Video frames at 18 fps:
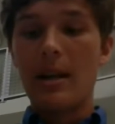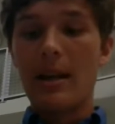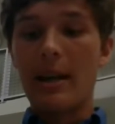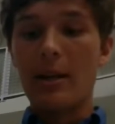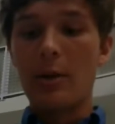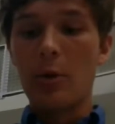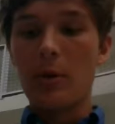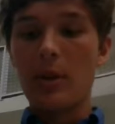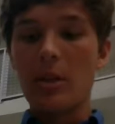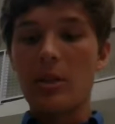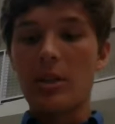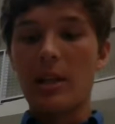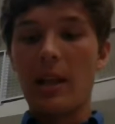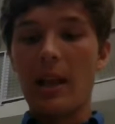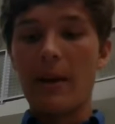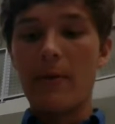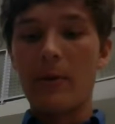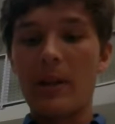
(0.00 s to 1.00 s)
In
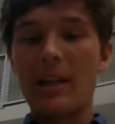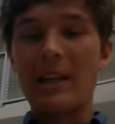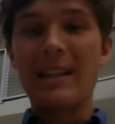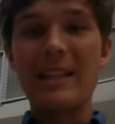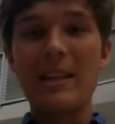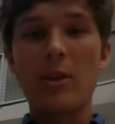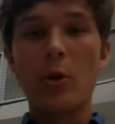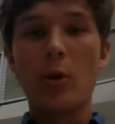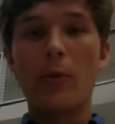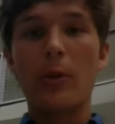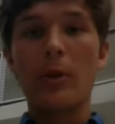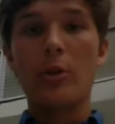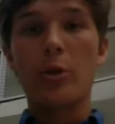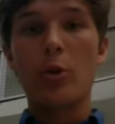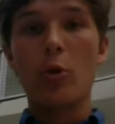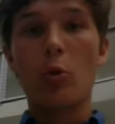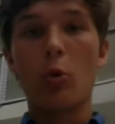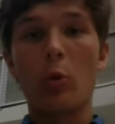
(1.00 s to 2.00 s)
2011, neither of the
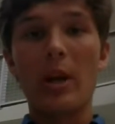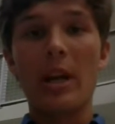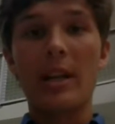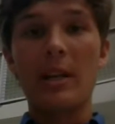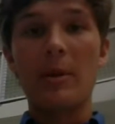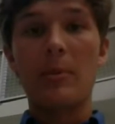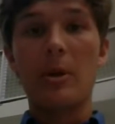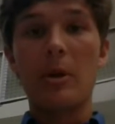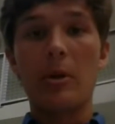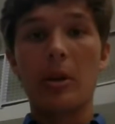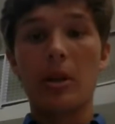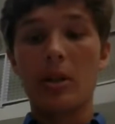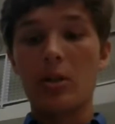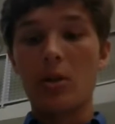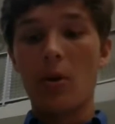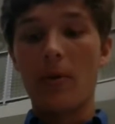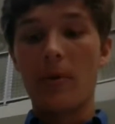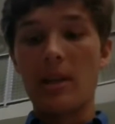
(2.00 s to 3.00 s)
2 rainy
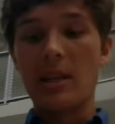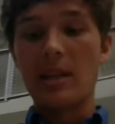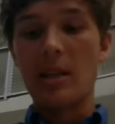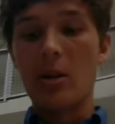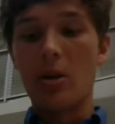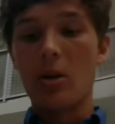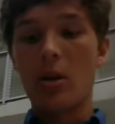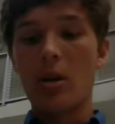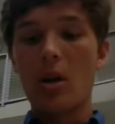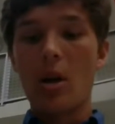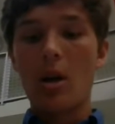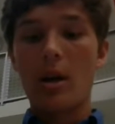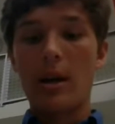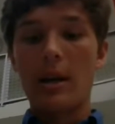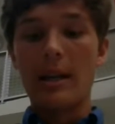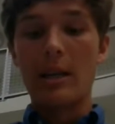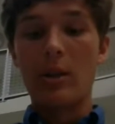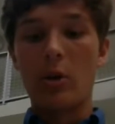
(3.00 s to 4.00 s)
periods of the year,
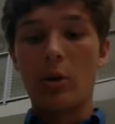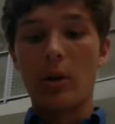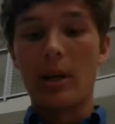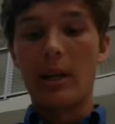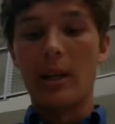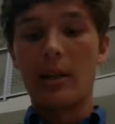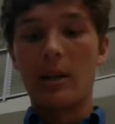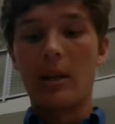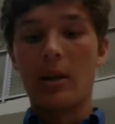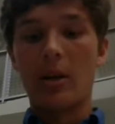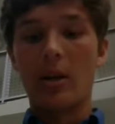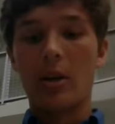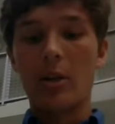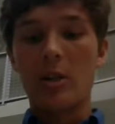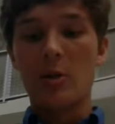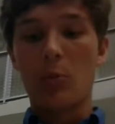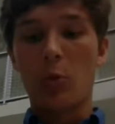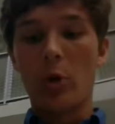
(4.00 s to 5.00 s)
either in
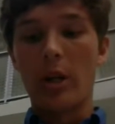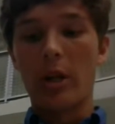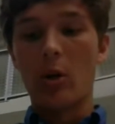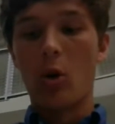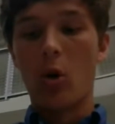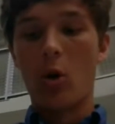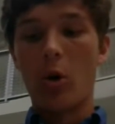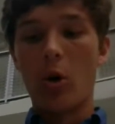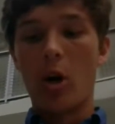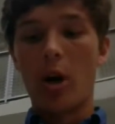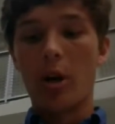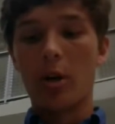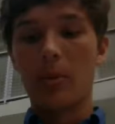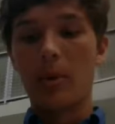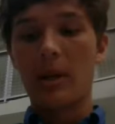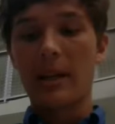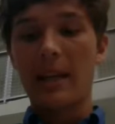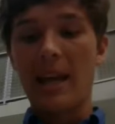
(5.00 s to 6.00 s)
spring or
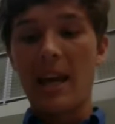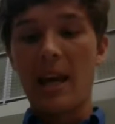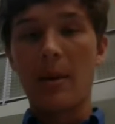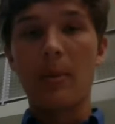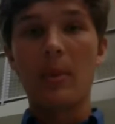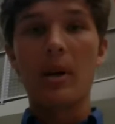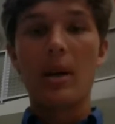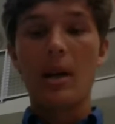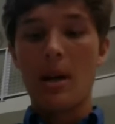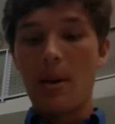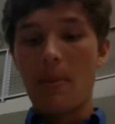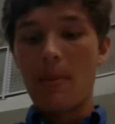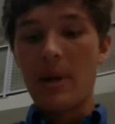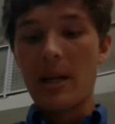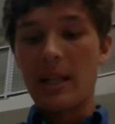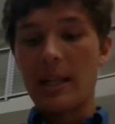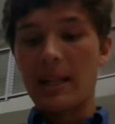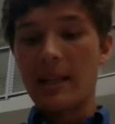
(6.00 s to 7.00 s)
autumn, came,
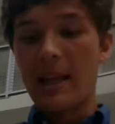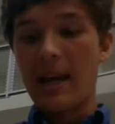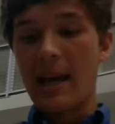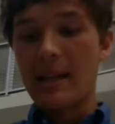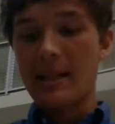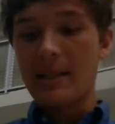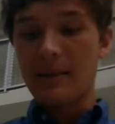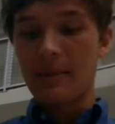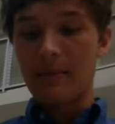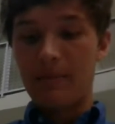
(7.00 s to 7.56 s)
meaning that